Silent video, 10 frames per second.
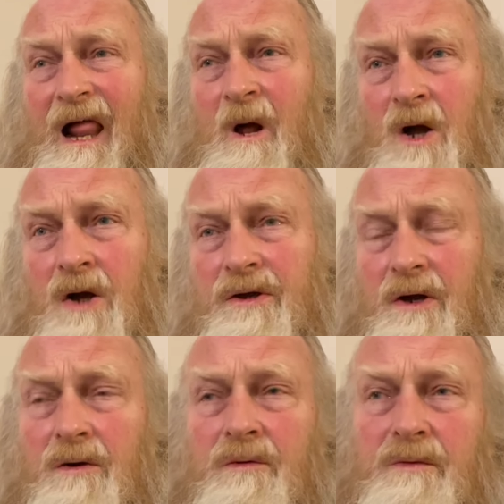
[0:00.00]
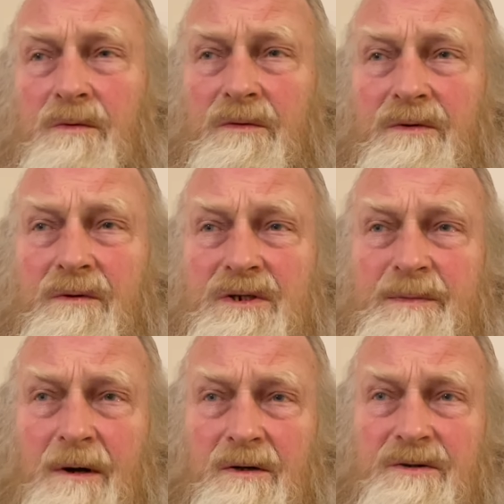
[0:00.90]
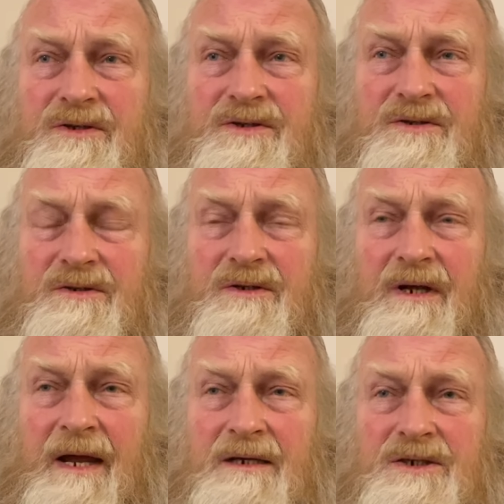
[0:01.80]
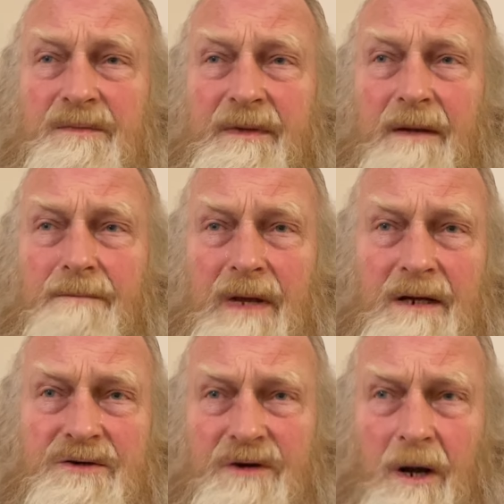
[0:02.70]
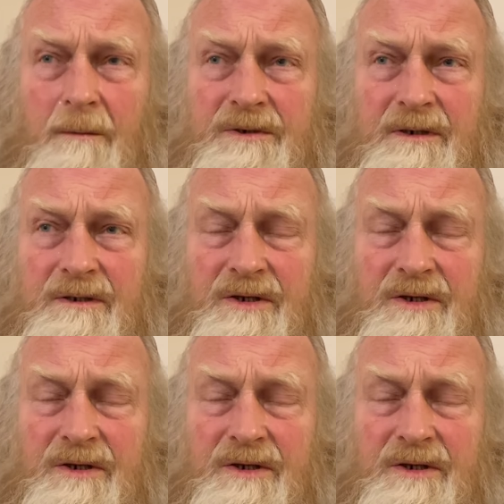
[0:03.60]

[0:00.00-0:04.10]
Ergo, the response has to be a military option.